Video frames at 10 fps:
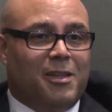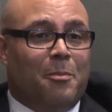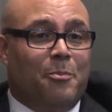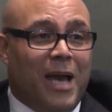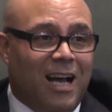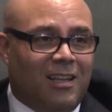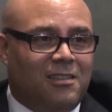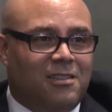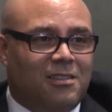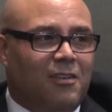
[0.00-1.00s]
The
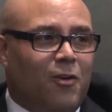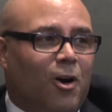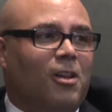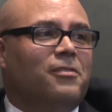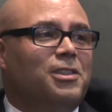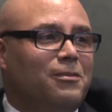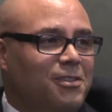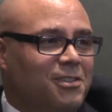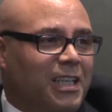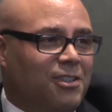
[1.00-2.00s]
balance of all of
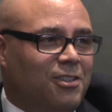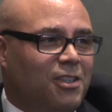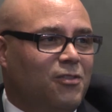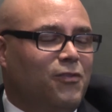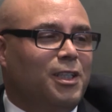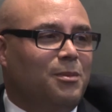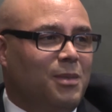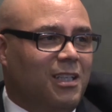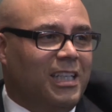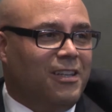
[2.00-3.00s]
civilization is
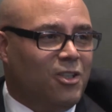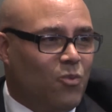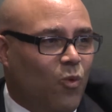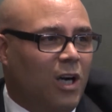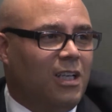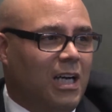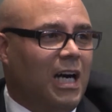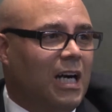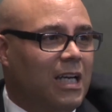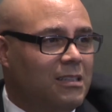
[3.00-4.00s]
fundamentally in this one
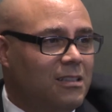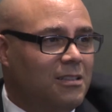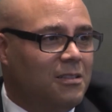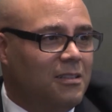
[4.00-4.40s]
guy's